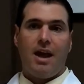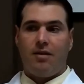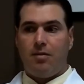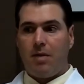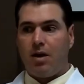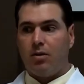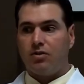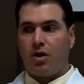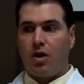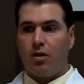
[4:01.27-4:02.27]
Heavy
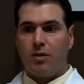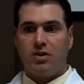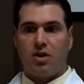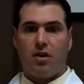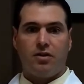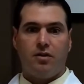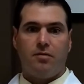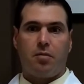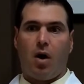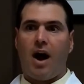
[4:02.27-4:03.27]
metals are the result
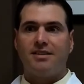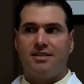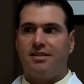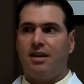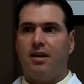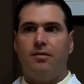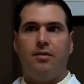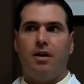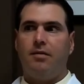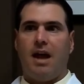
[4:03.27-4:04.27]
of processing
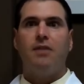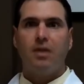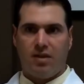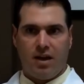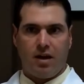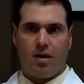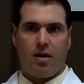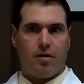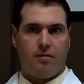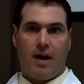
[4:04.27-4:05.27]
of everything in
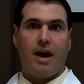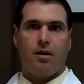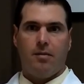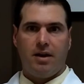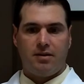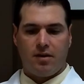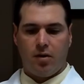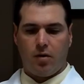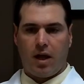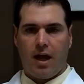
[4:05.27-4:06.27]
our environment,
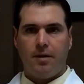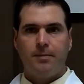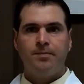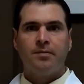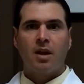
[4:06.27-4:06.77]
okay?